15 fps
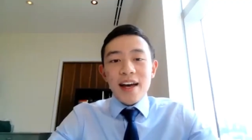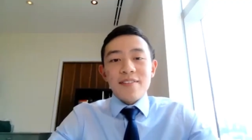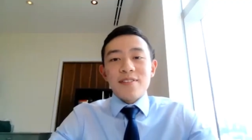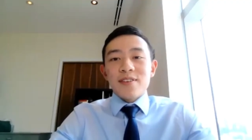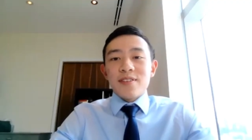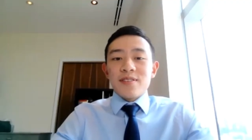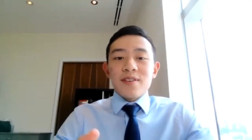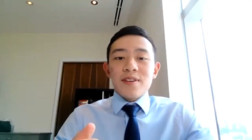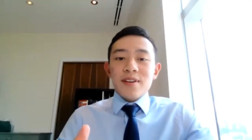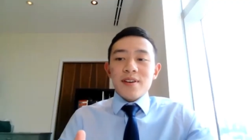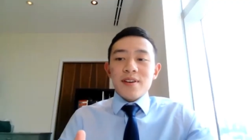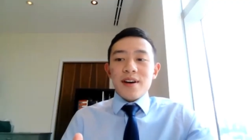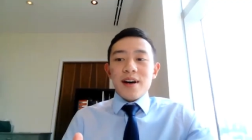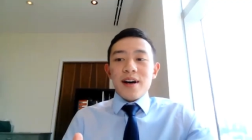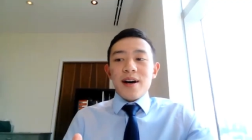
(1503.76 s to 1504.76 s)
and have you
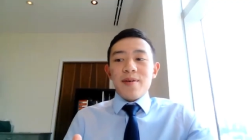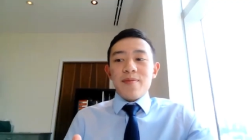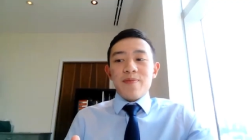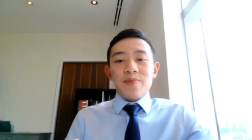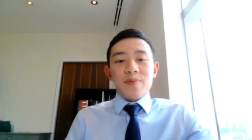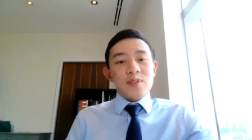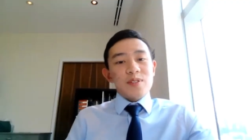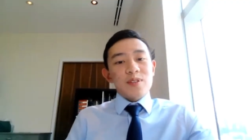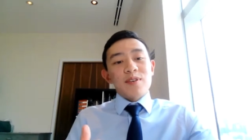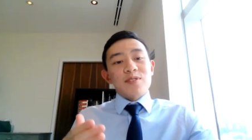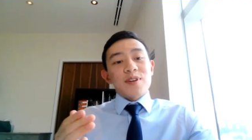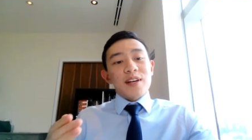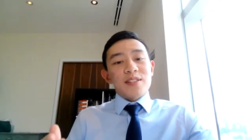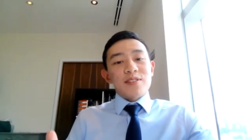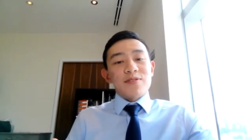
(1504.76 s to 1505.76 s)
um,
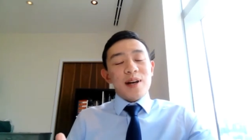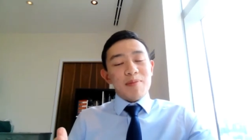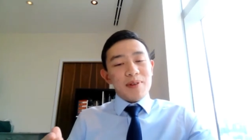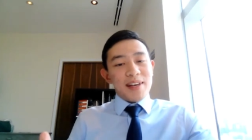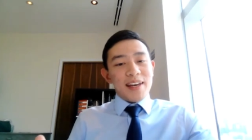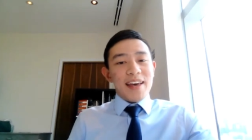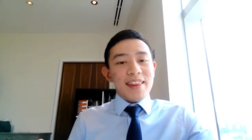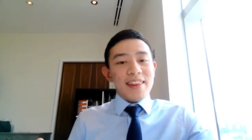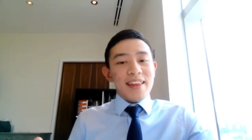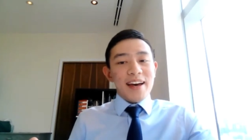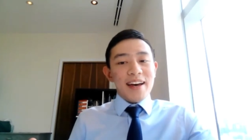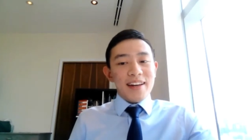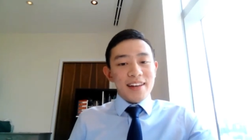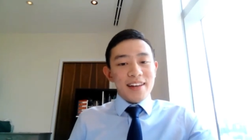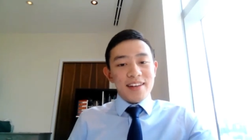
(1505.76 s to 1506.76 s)
tried to replicate
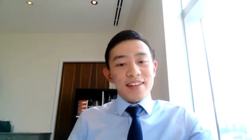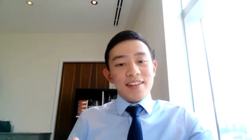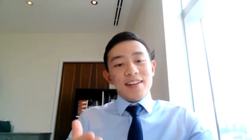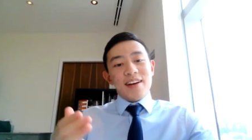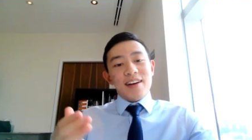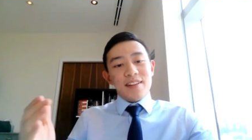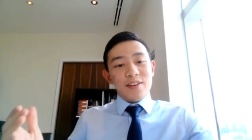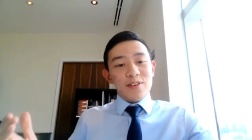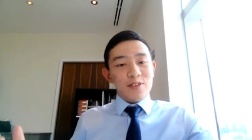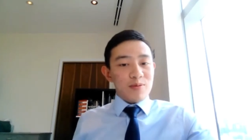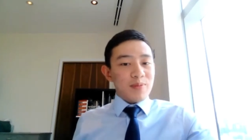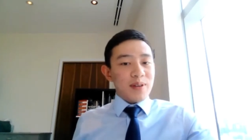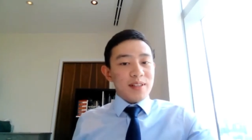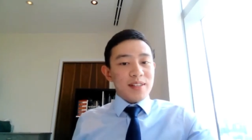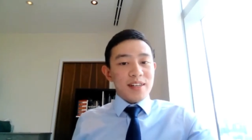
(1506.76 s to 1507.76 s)
that in other
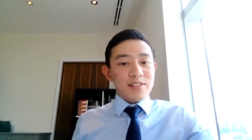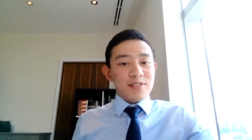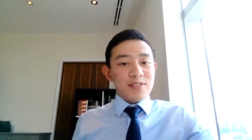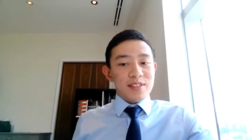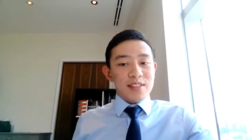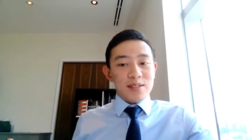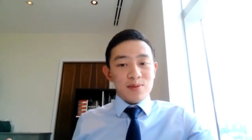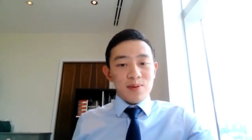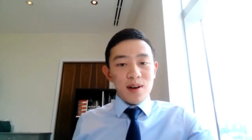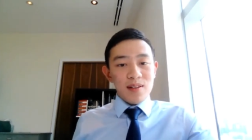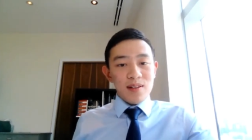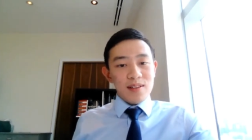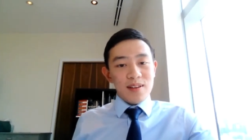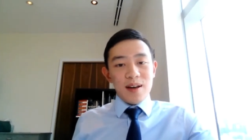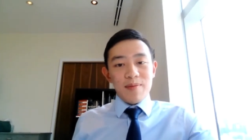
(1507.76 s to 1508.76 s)
european countries as
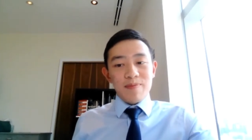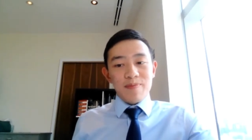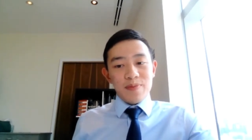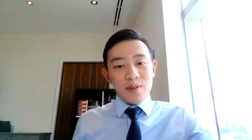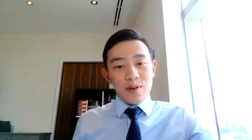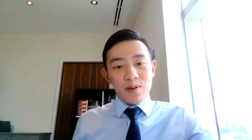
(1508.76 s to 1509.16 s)
well um,